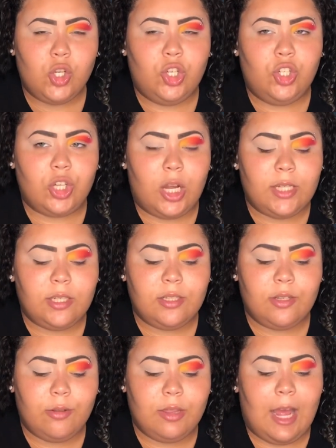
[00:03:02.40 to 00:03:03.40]
just
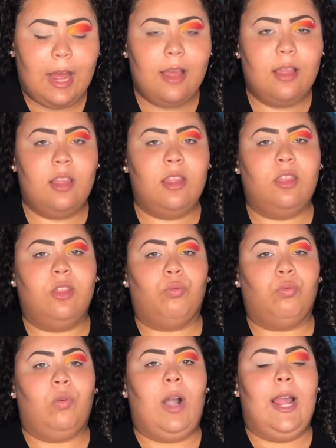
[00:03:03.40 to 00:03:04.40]
so that the
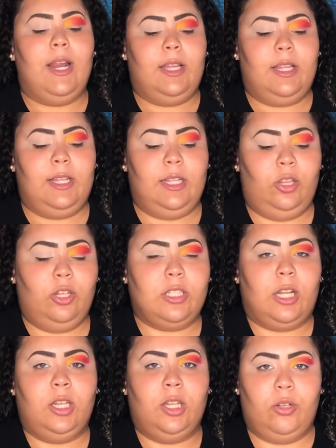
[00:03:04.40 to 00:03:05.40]
red looks
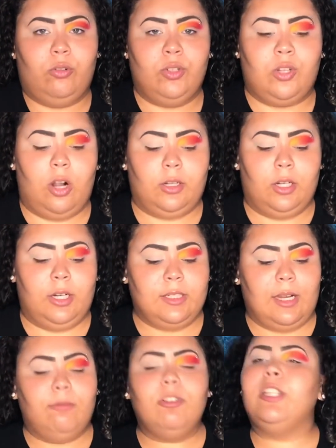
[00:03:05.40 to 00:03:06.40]
a little darker because
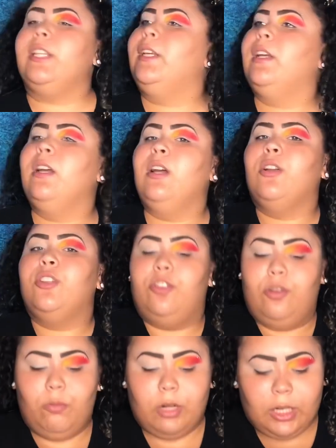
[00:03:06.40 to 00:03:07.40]
I really
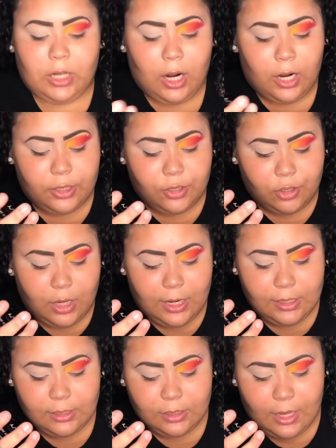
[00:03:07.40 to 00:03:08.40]
do want to
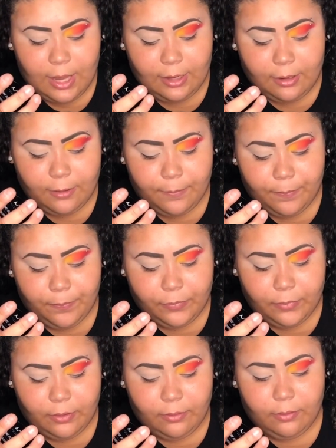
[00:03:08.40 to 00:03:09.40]
contrast like
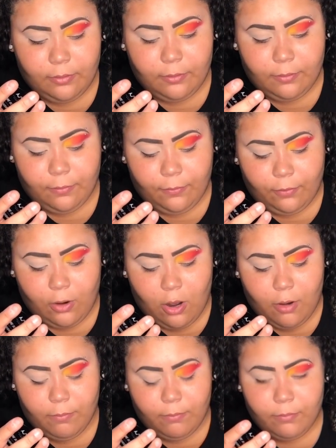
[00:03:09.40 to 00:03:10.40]

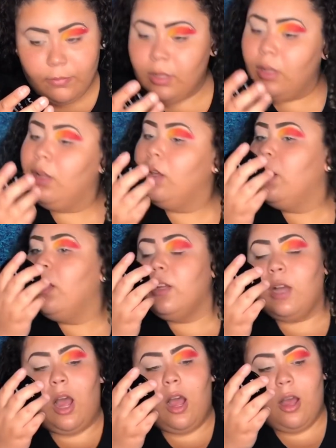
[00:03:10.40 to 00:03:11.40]
from
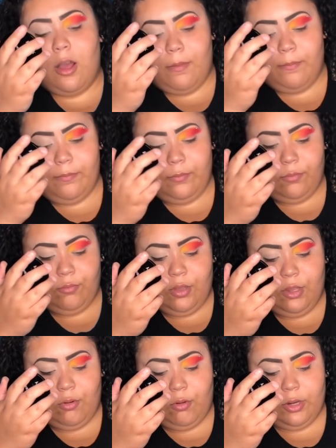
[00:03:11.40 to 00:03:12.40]
um,
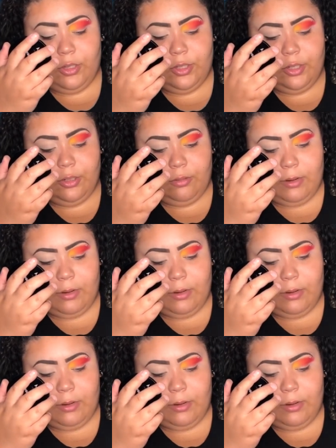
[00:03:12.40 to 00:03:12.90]
the orange to the